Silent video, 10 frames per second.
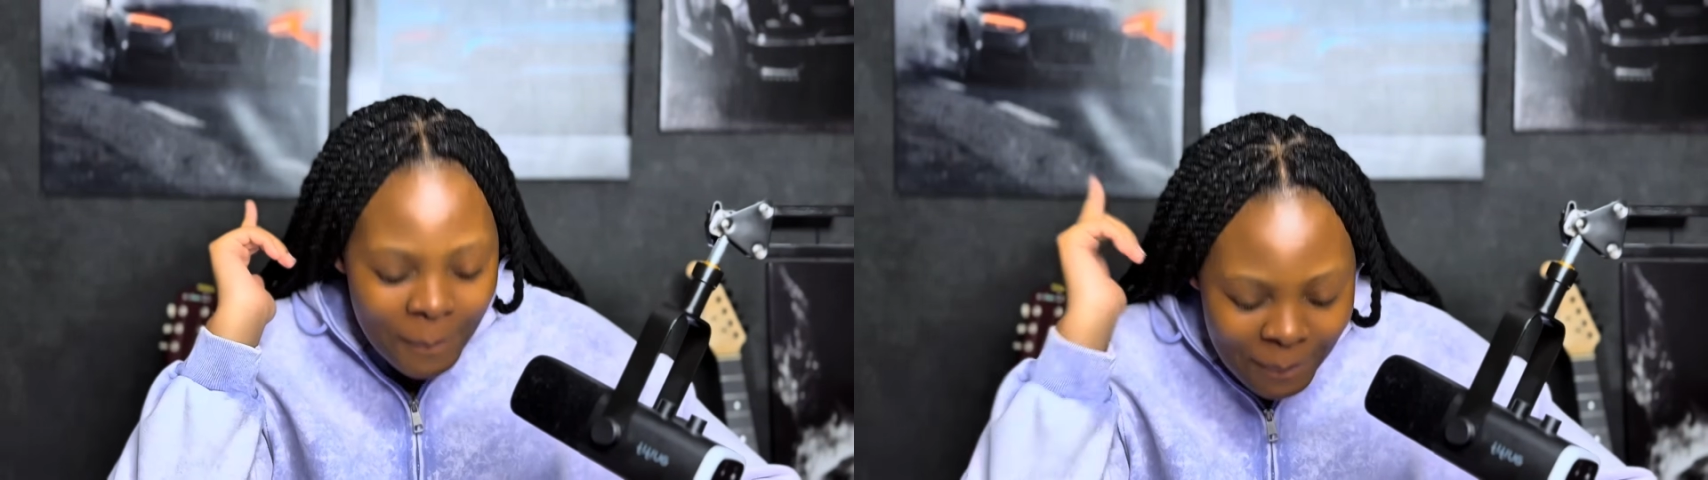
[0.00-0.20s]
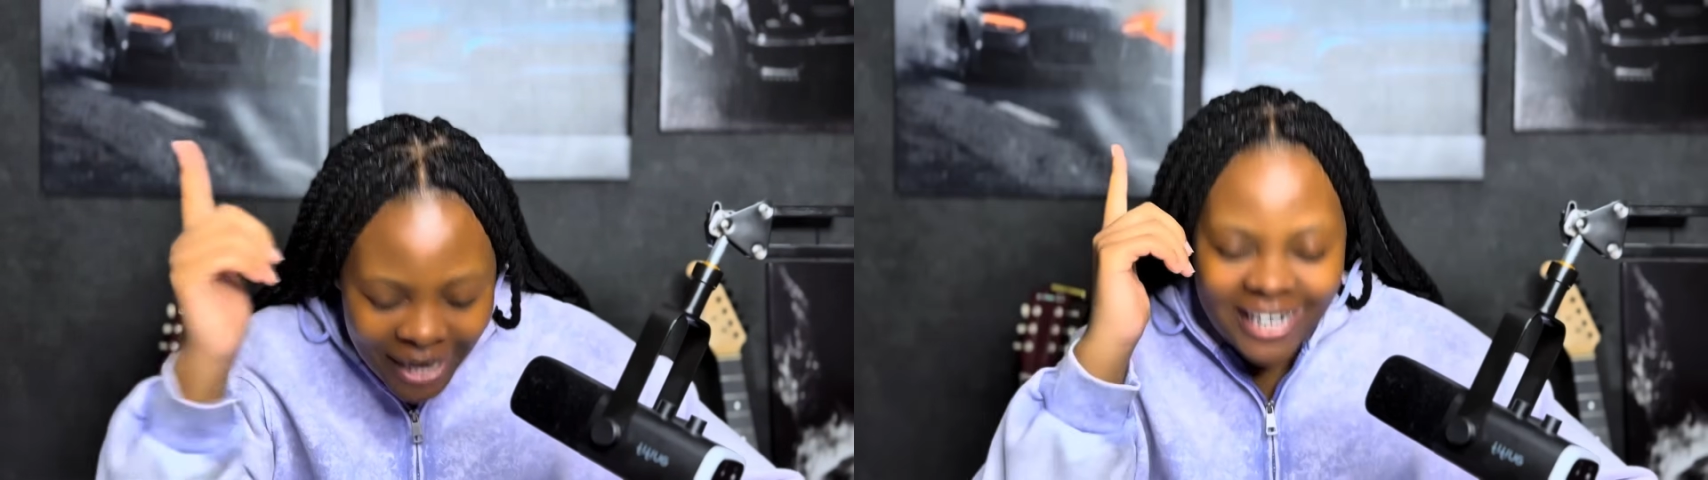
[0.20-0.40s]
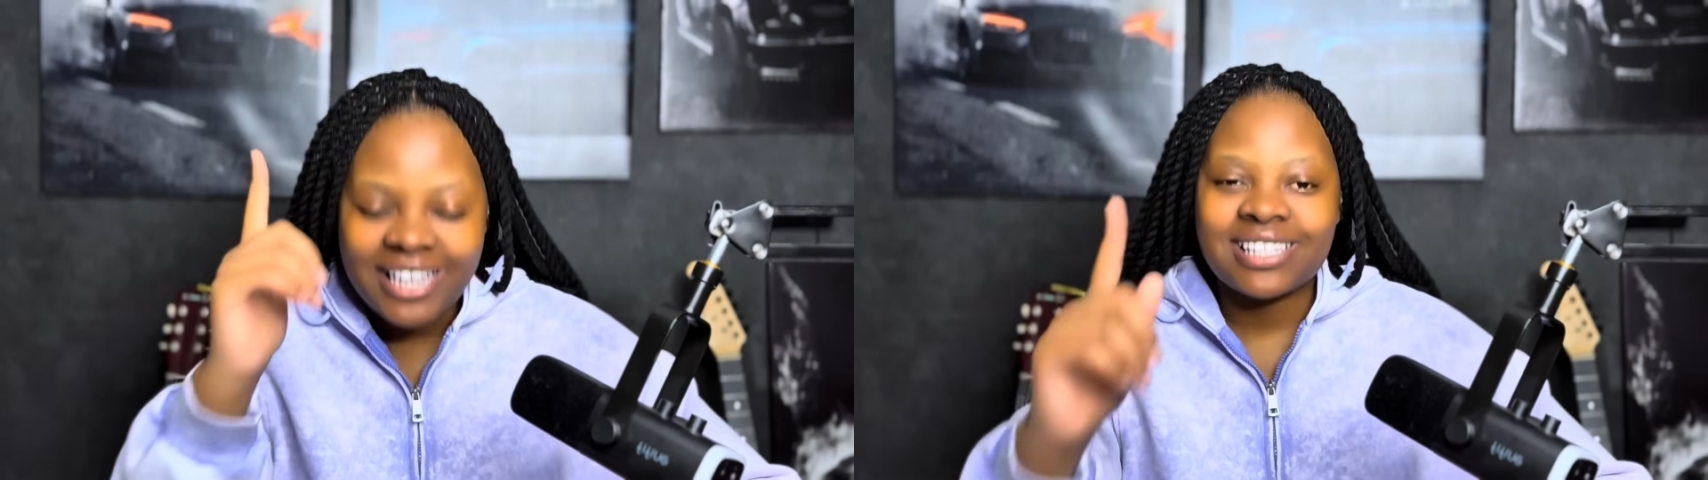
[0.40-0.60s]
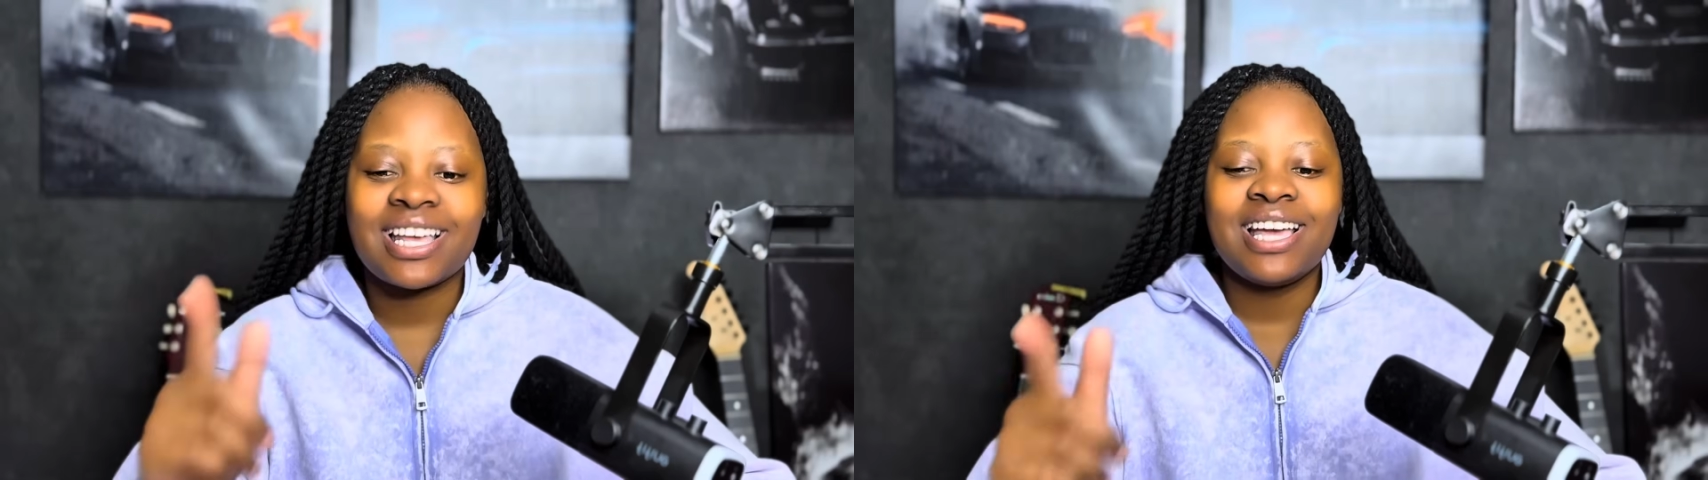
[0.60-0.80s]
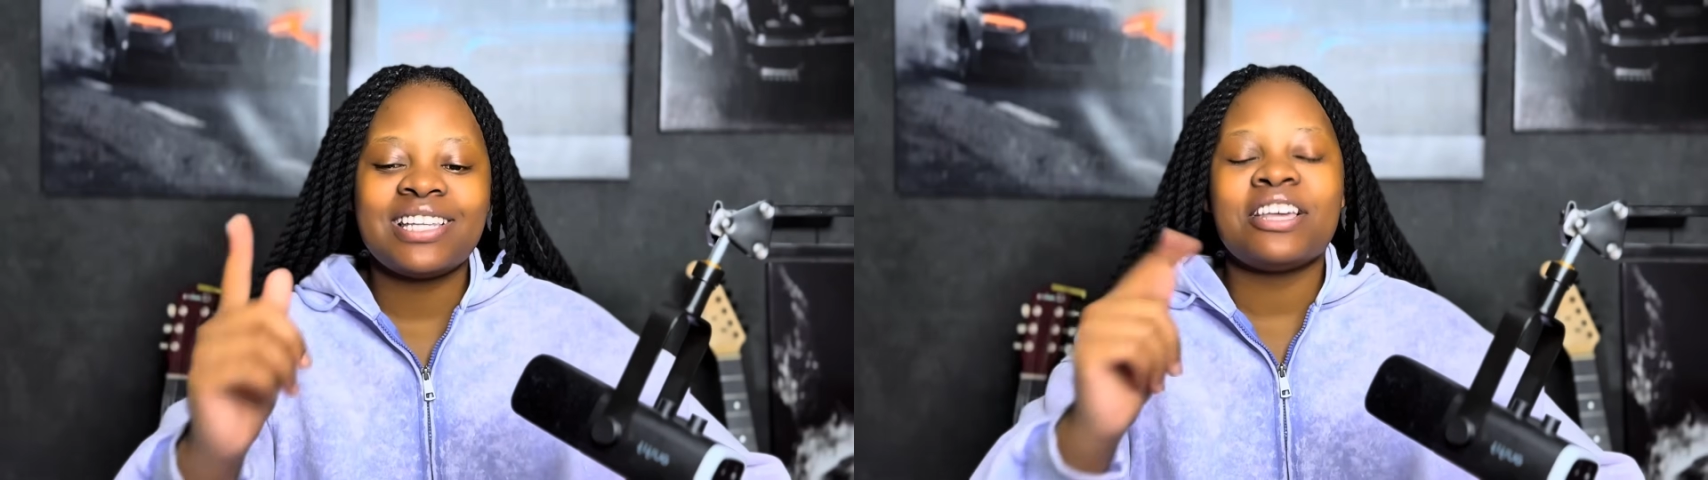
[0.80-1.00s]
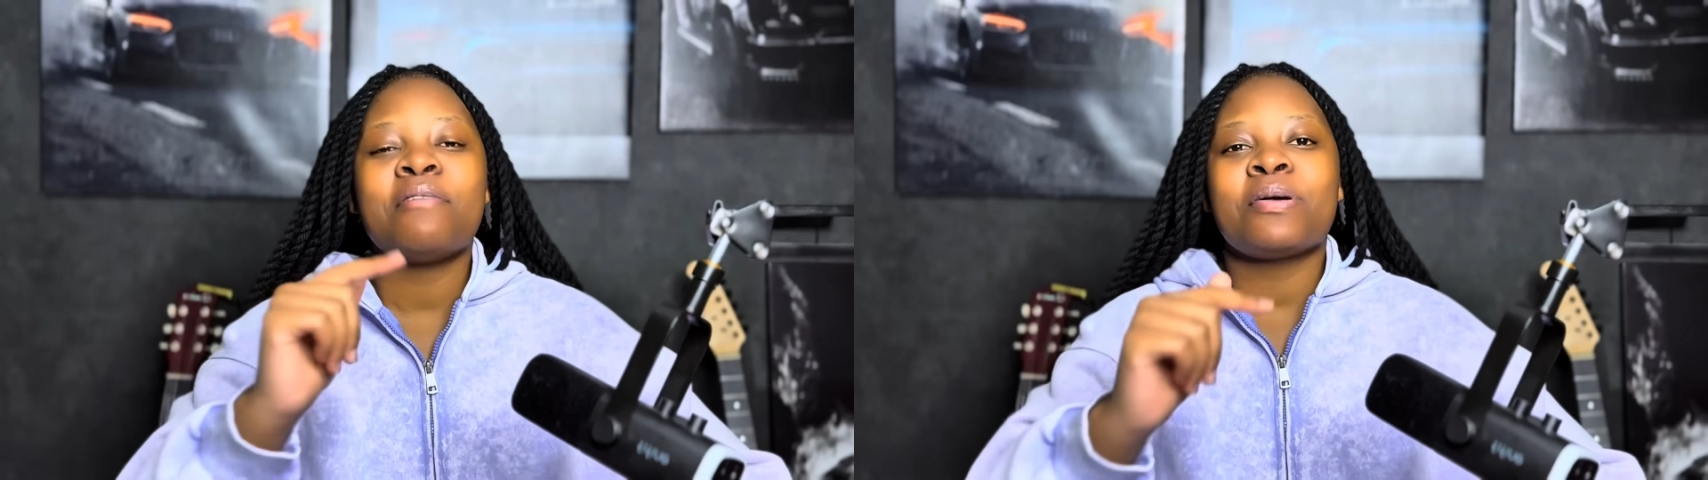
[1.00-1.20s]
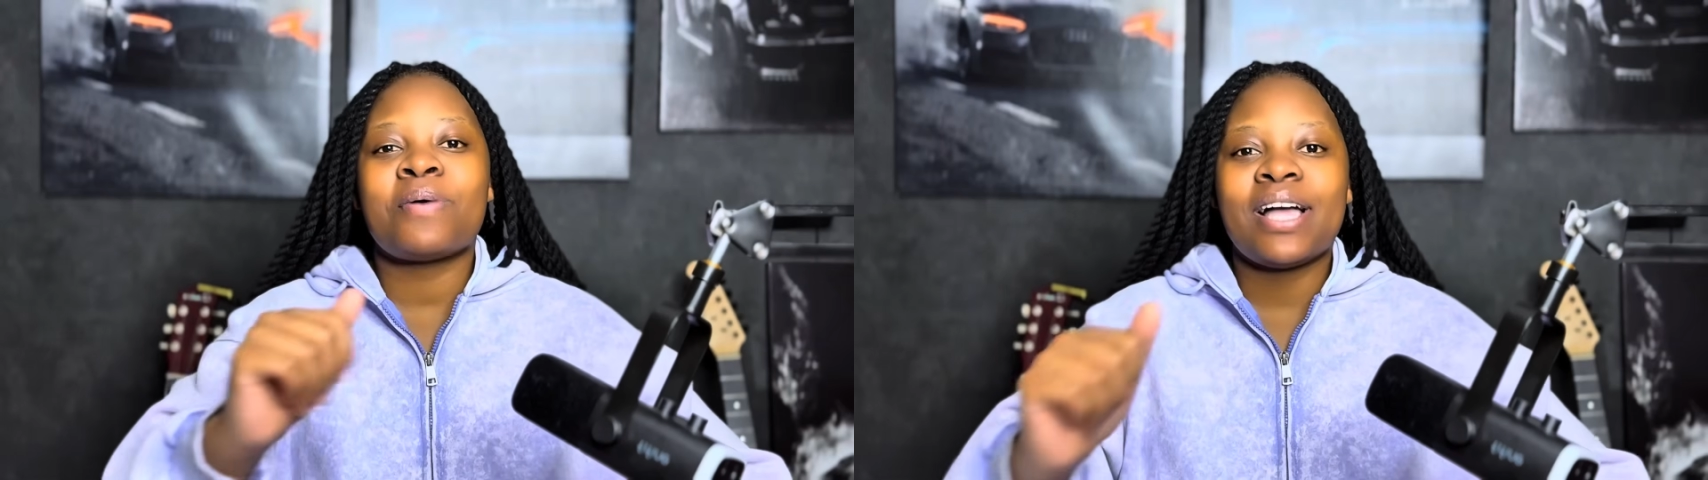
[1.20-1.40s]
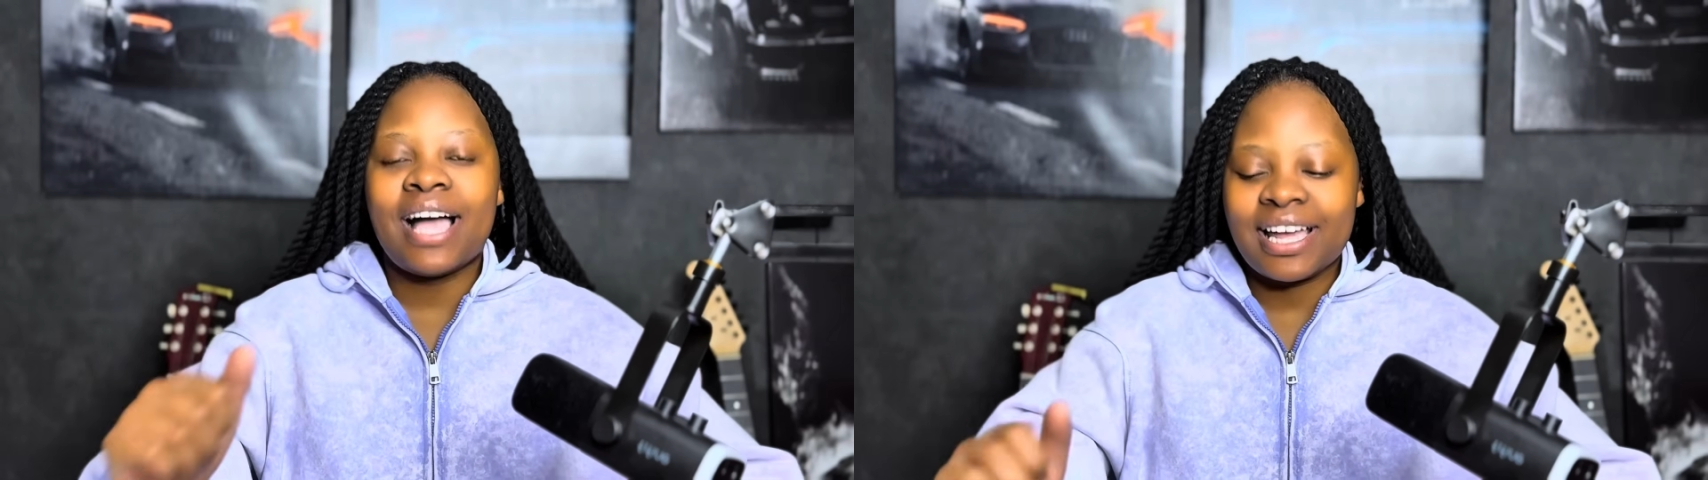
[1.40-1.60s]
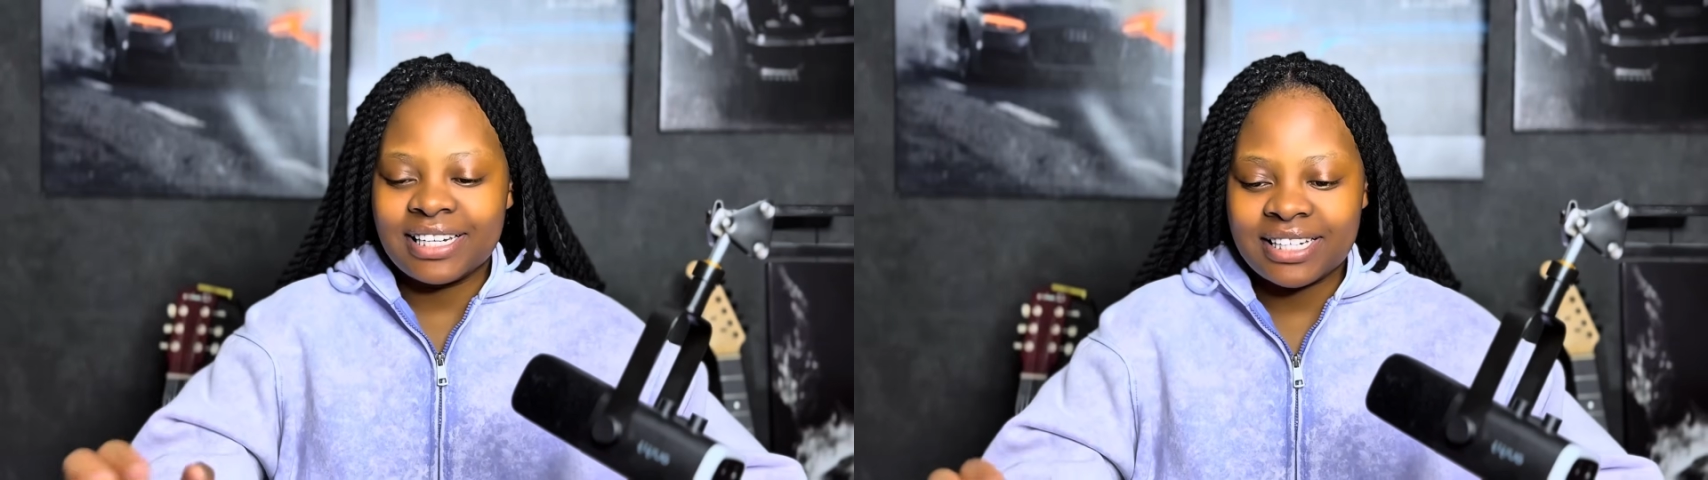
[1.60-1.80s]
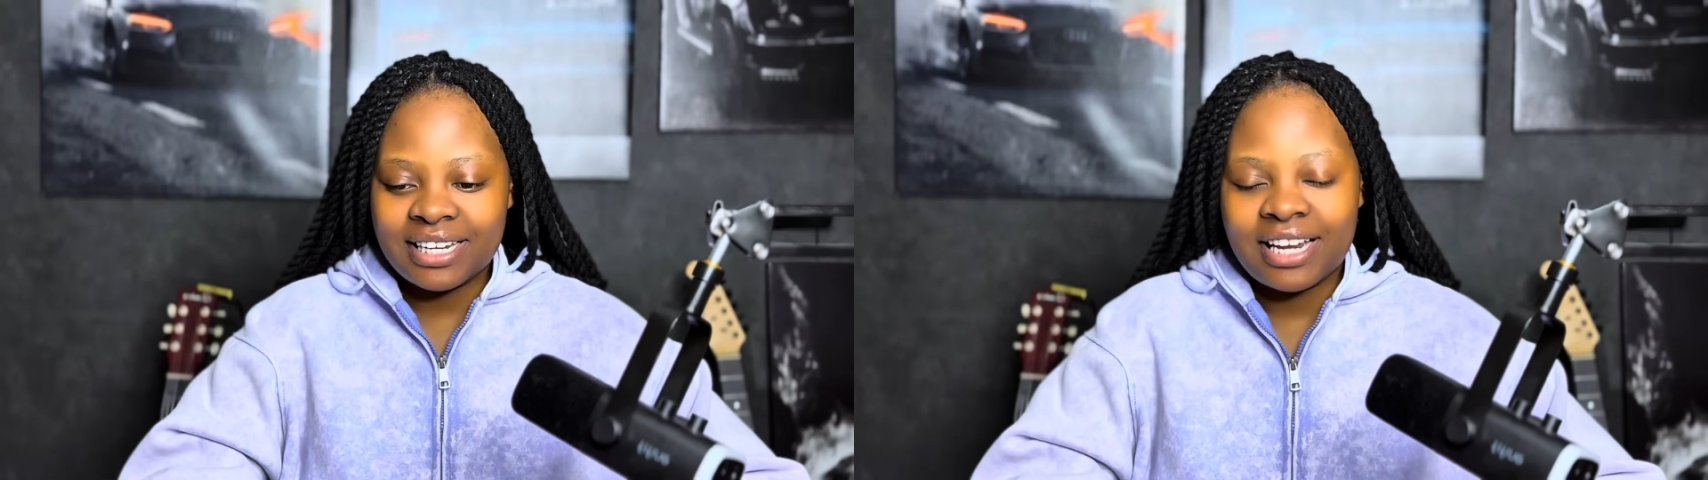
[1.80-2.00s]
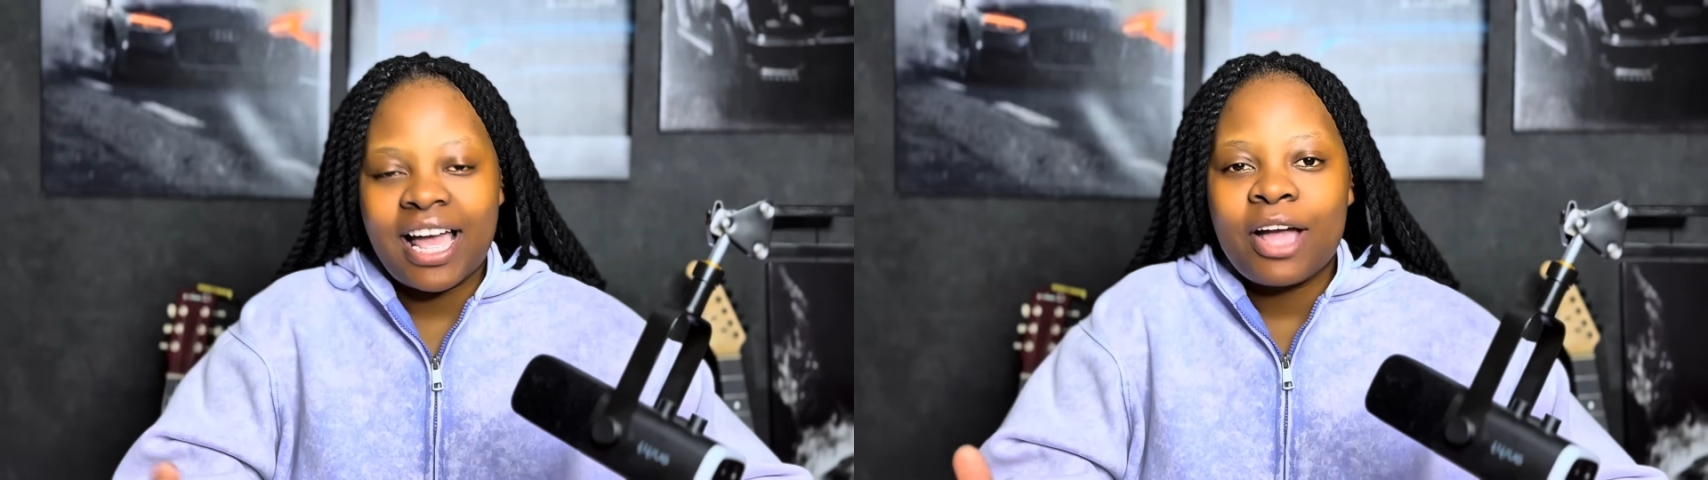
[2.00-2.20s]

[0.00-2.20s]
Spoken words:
Mondays. Tell me why I did that.